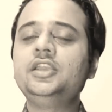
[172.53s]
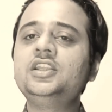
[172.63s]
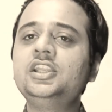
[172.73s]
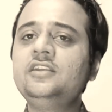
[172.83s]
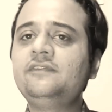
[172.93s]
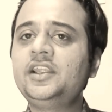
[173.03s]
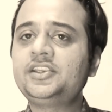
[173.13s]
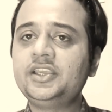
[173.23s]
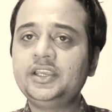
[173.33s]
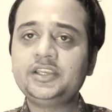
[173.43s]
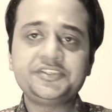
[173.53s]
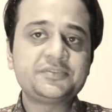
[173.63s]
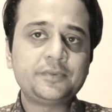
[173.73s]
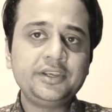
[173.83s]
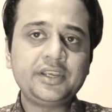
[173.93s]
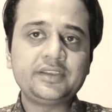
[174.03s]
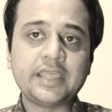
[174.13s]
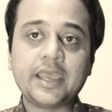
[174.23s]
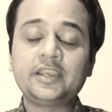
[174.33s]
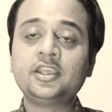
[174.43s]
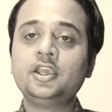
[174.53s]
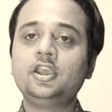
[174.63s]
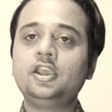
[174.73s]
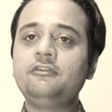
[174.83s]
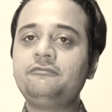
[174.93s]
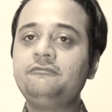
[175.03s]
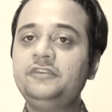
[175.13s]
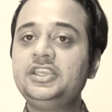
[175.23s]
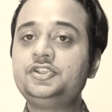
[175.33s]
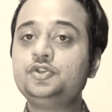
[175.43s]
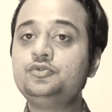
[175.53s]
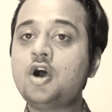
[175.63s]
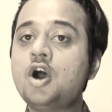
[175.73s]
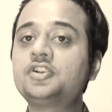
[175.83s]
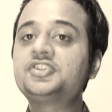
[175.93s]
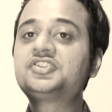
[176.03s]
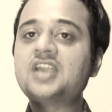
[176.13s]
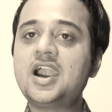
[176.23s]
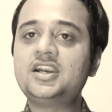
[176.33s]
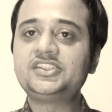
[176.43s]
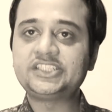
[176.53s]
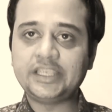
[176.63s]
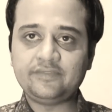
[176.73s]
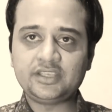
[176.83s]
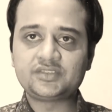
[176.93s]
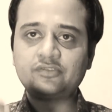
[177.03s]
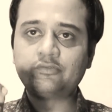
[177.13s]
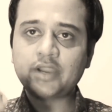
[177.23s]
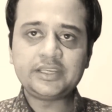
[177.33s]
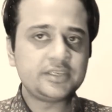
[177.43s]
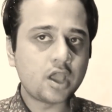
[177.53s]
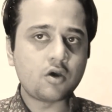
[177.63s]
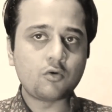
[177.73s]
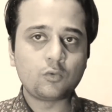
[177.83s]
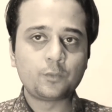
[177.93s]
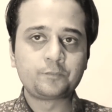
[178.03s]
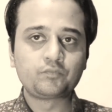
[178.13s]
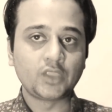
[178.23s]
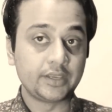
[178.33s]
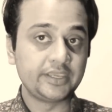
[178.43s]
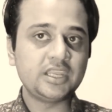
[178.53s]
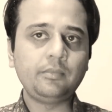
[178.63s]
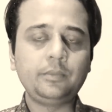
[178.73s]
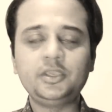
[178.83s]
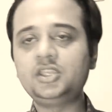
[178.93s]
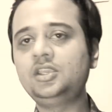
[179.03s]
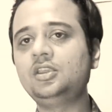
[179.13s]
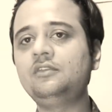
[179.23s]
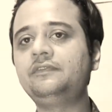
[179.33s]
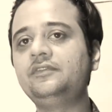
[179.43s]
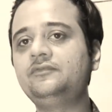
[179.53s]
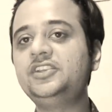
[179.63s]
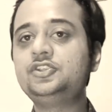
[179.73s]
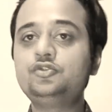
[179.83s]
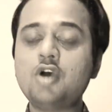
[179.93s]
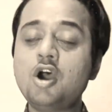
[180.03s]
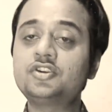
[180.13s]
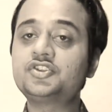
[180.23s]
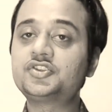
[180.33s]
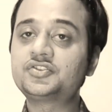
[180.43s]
In the leaflet A, it is printed that if we do not start savings right now, again I am repeating, if we do not